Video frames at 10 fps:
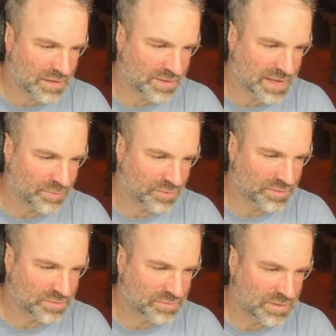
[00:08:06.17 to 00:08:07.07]

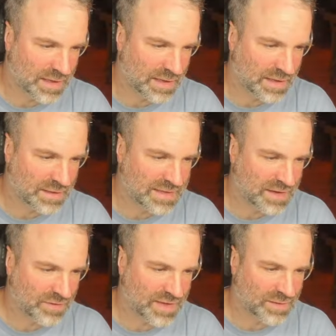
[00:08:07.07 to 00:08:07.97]
cables, and the
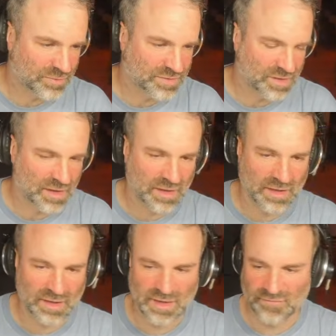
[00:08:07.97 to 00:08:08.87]
yellow cables
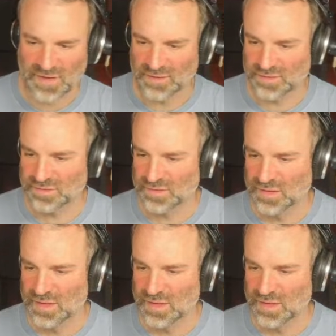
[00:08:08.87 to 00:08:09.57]
are events.